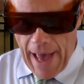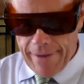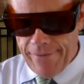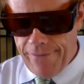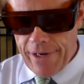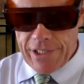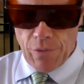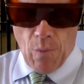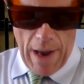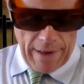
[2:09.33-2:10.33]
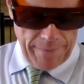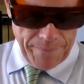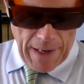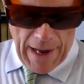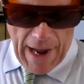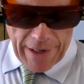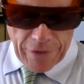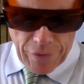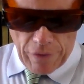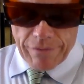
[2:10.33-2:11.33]
and finished well
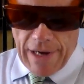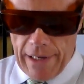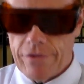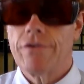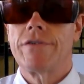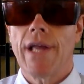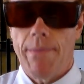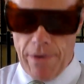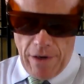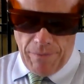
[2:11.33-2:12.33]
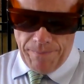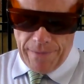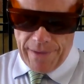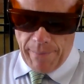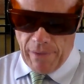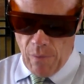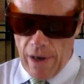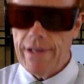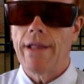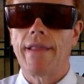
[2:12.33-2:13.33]
on a dual rail in her debut, number
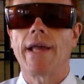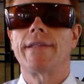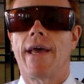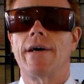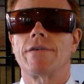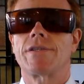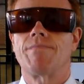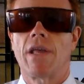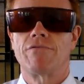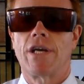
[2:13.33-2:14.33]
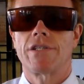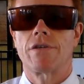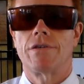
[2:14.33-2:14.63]
1 Night Tales in race